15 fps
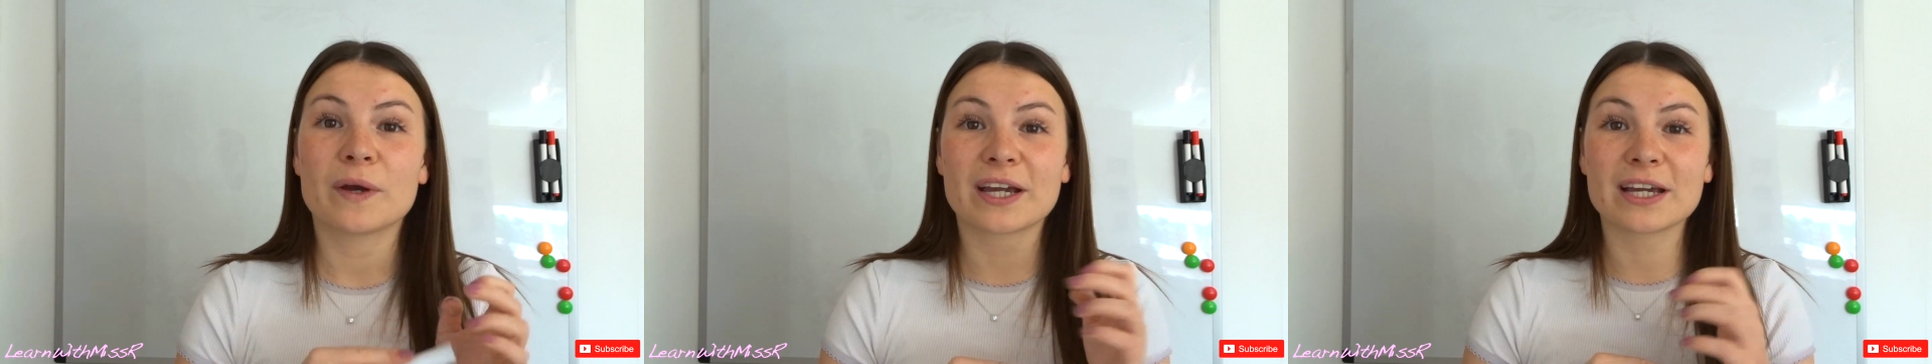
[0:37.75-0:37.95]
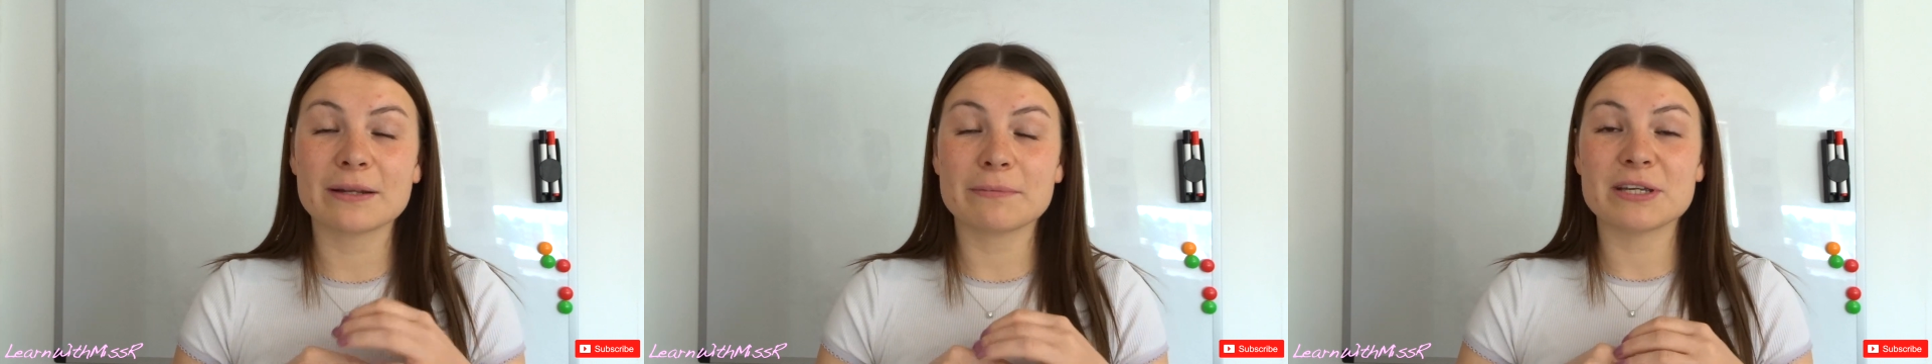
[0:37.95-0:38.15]

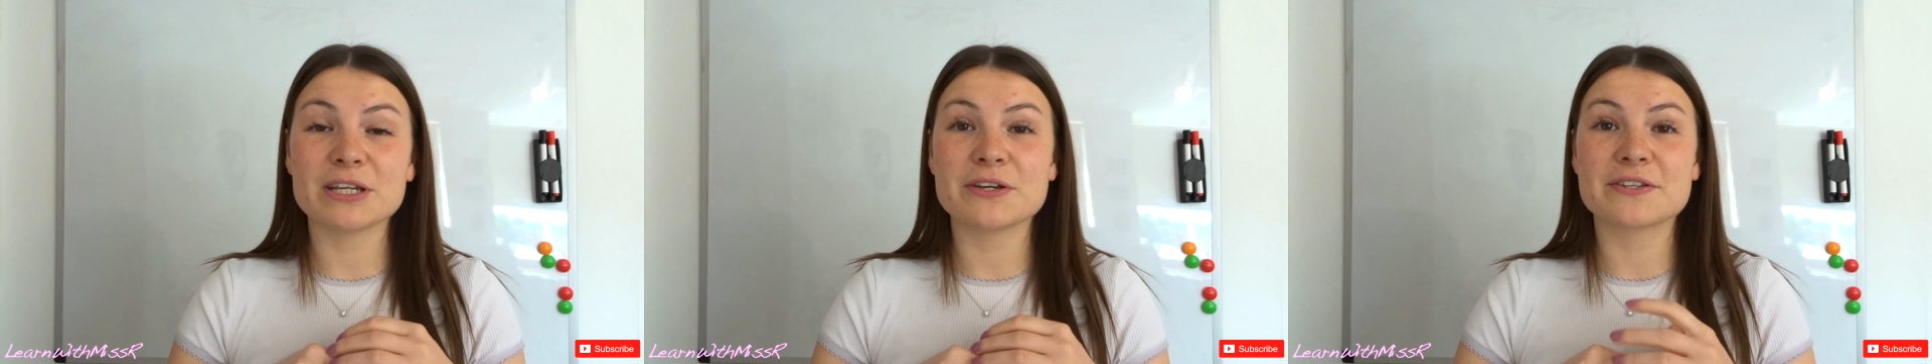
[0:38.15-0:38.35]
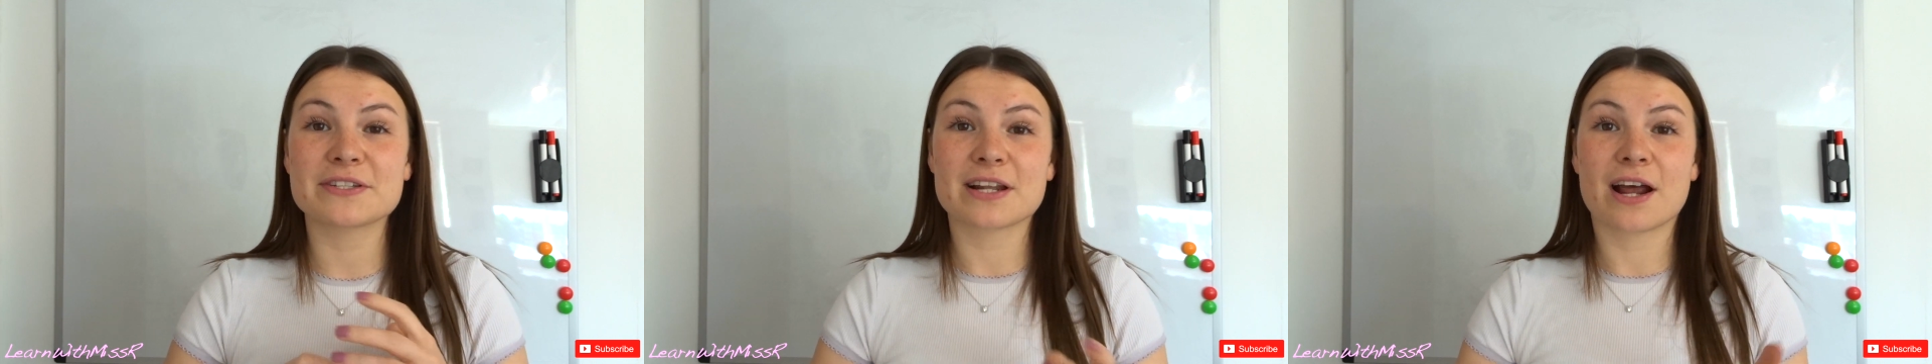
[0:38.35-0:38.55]
We're going to be
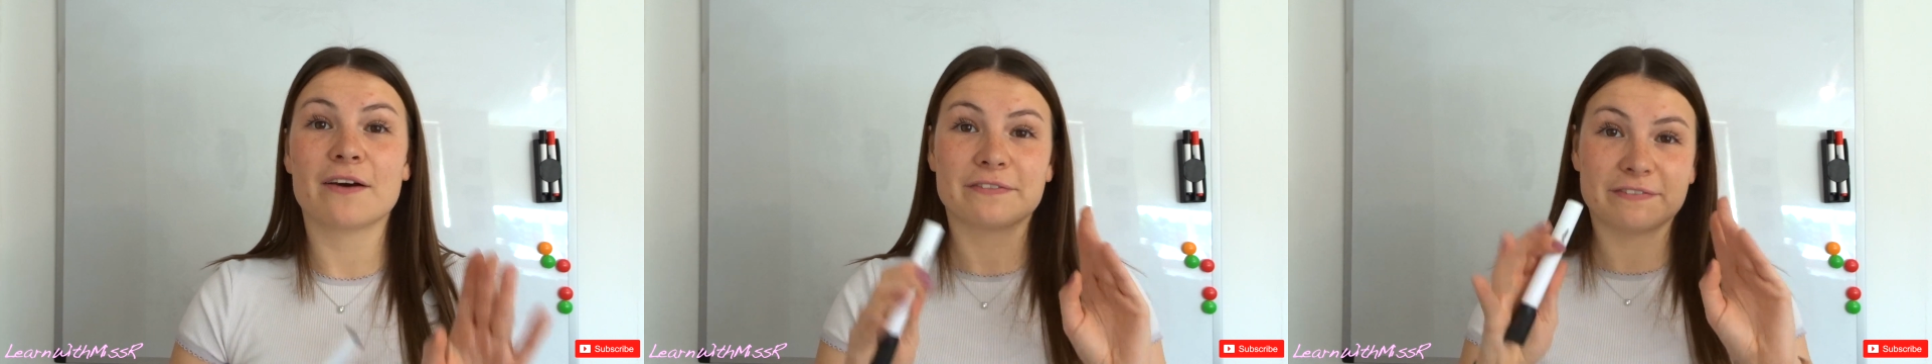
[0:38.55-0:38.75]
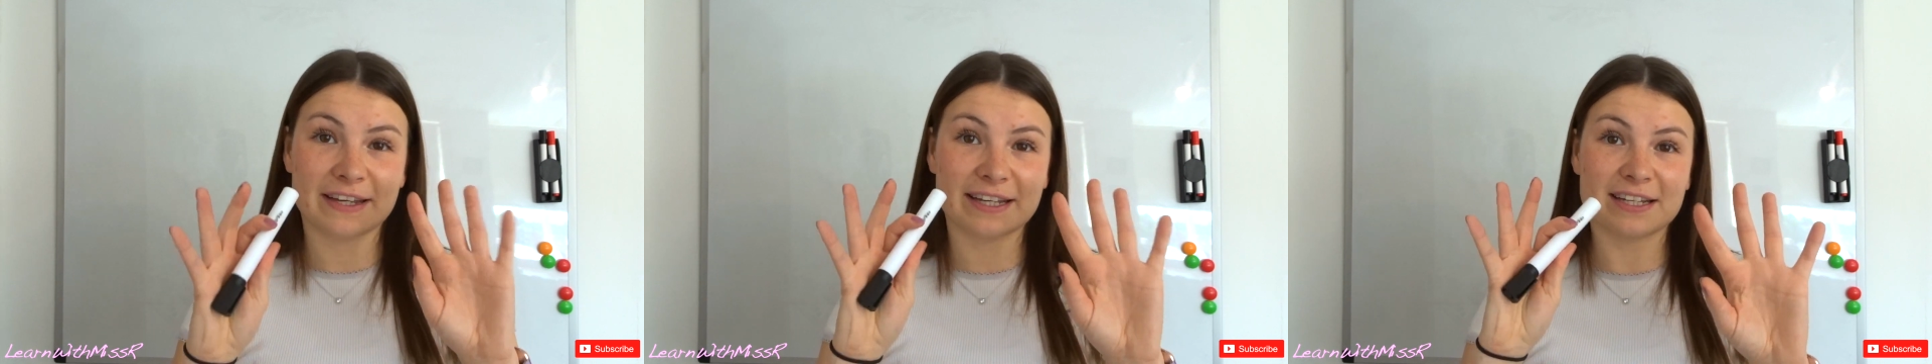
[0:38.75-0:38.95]
using
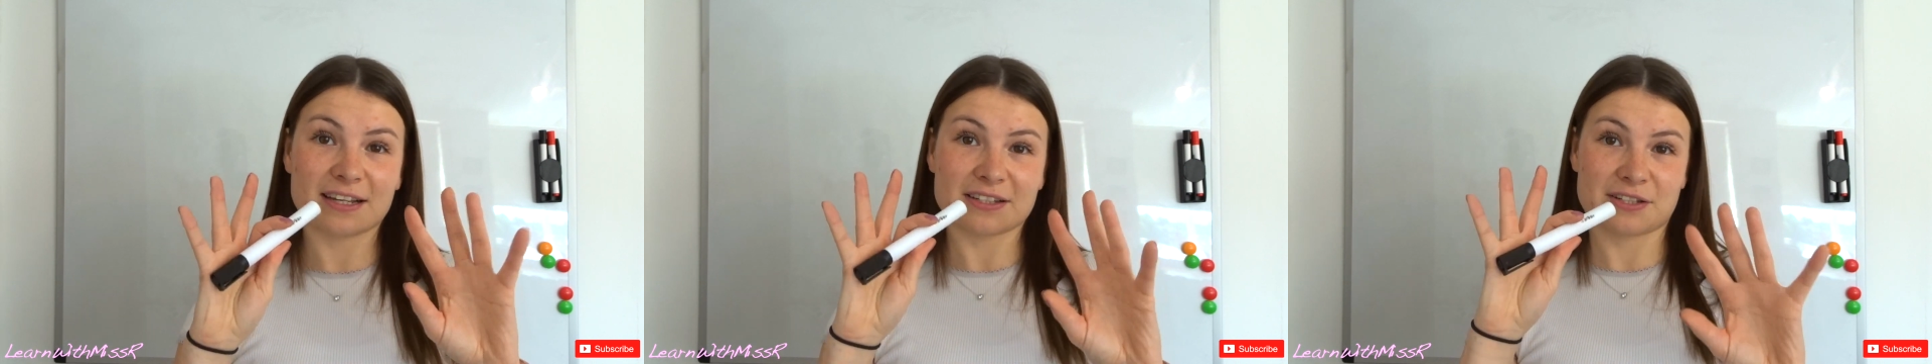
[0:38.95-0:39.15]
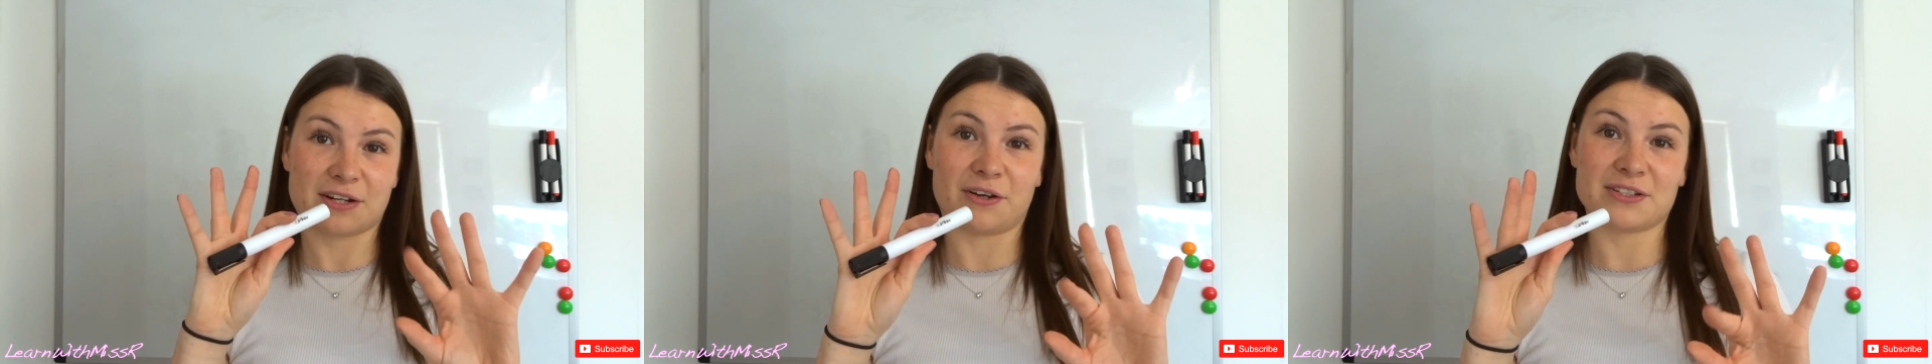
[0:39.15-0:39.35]
our
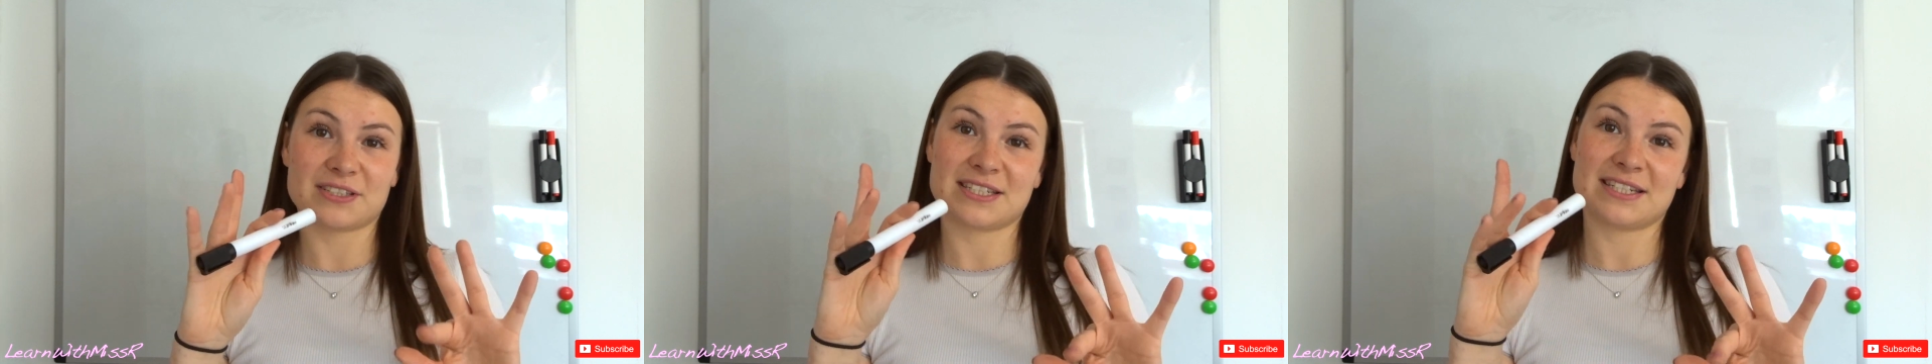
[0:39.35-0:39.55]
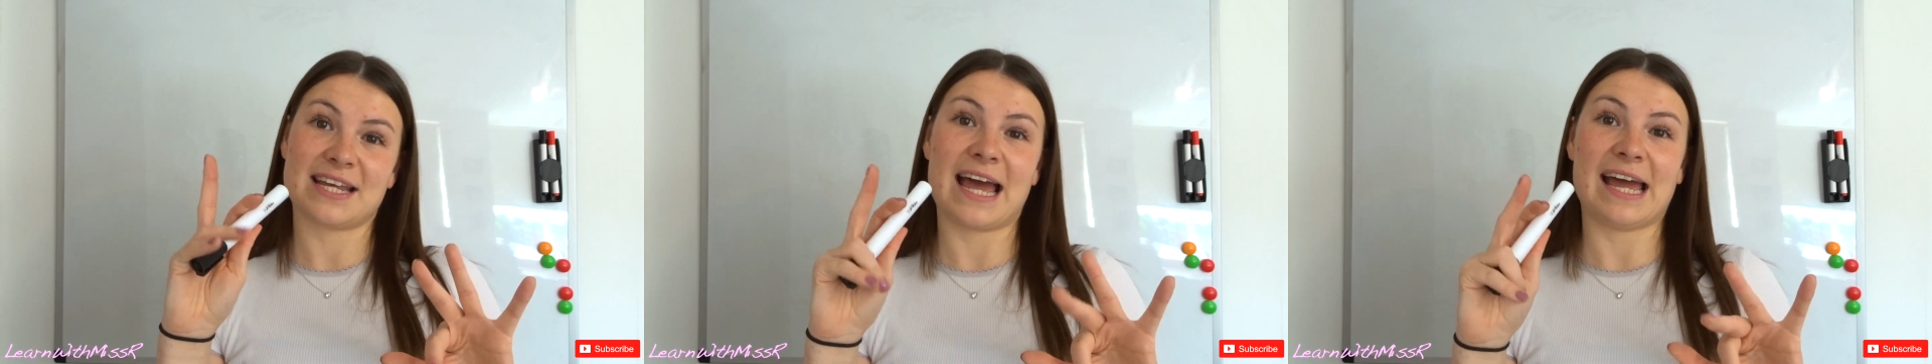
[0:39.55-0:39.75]
fingers a lot
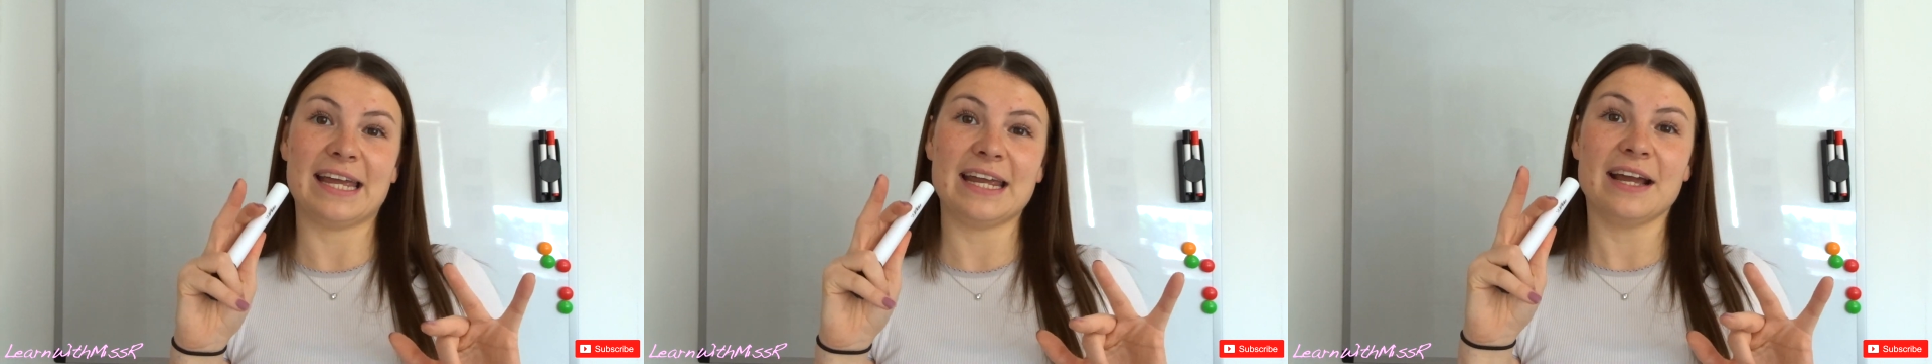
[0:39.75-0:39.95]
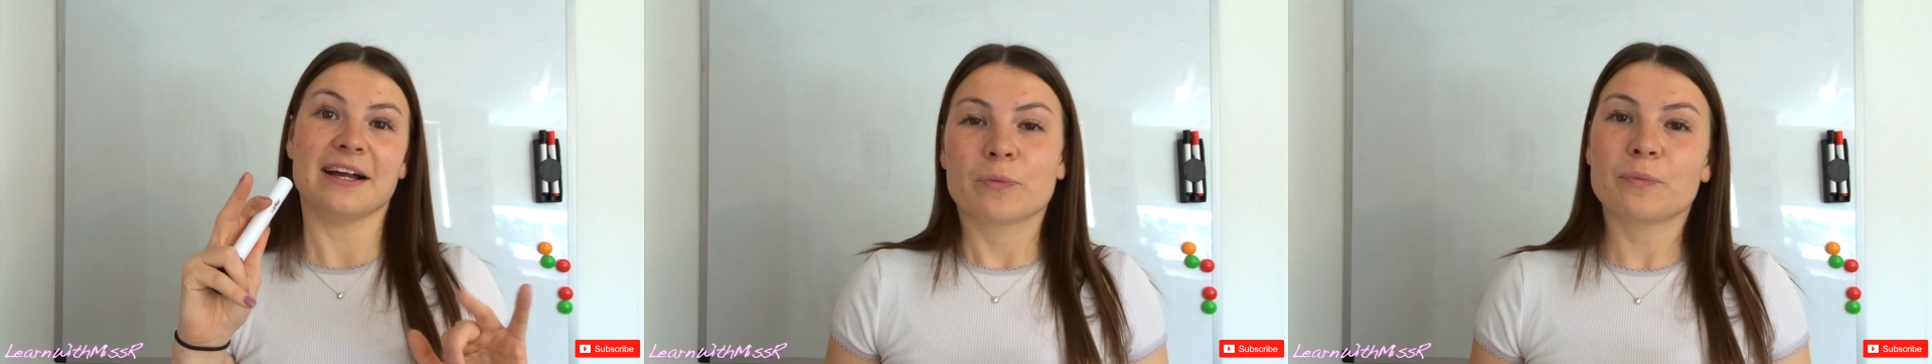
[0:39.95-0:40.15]

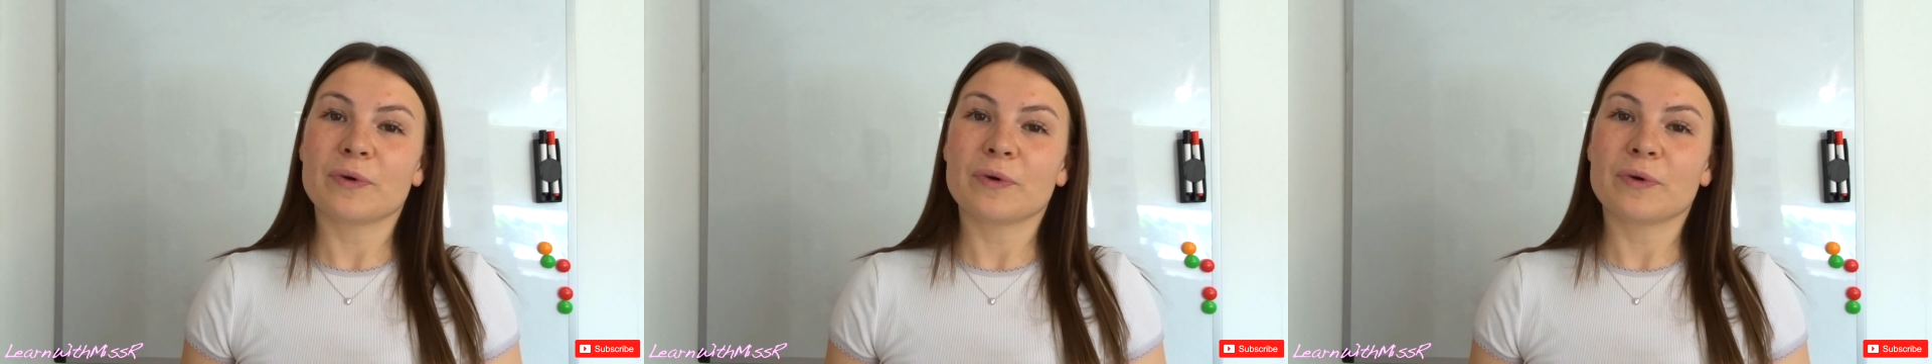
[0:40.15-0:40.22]
today.